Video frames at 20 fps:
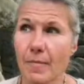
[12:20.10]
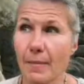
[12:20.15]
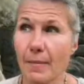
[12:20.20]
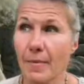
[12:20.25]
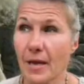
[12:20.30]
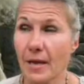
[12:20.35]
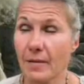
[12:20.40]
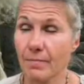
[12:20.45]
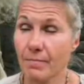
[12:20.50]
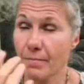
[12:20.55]

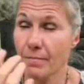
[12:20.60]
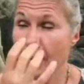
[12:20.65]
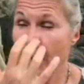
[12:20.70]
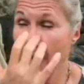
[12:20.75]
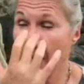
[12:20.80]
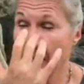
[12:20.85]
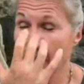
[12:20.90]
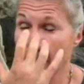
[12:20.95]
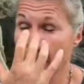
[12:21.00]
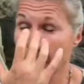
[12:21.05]
in
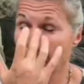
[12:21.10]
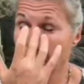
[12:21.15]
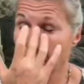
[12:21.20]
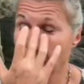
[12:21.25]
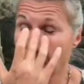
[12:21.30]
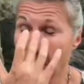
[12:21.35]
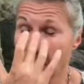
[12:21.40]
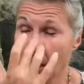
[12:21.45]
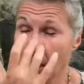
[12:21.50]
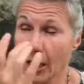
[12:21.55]

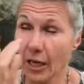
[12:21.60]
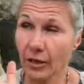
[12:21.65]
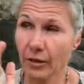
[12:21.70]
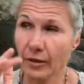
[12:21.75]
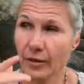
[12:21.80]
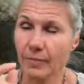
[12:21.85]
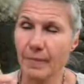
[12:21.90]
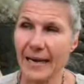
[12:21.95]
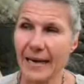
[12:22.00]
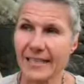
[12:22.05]
here
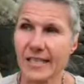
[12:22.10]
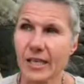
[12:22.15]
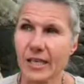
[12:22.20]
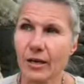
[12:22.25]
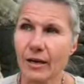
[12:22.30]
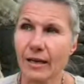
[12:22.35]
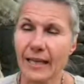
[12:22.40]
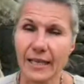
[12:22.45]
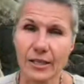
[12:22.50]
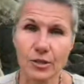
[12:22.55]
in
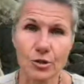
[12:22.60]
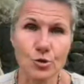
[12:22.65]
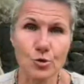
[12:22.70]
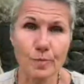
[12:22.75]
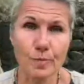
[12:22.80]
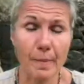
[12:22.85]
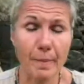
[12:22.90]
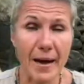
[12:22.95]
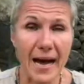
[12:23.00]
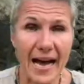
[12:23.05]
Mexico, I like to do
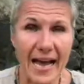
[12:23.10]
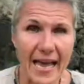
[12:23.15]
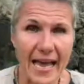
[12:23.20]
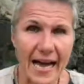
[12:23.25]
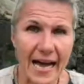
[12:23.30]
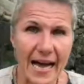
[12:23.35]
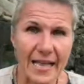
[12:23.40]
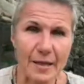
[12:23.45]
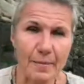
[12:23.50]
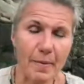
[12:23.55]

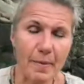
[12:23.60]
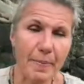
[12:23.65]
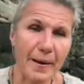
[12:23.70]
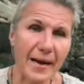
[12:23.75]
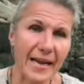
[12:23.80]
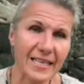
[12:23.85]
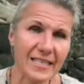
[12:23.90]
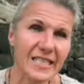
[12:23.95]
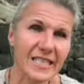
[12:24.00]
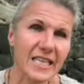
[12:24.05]
papaya, the
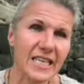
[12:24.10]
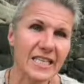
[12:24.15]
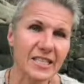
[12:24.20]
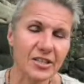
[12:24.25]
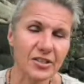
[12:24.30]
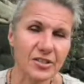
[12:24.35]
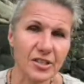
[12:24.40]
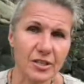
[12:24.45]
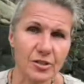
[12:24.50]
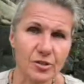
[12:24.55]
papaya seeds,
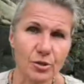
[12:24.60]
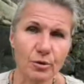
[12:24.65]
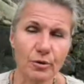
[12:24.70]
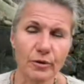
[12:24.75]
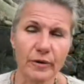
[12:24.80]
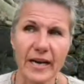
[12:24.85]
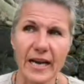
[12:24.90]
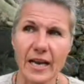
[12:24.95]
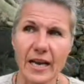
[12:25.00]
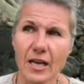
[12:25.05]
because they're so
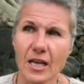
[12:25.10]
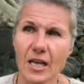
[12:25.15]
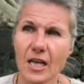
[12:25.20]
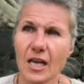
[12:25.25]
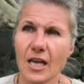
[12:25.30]
great,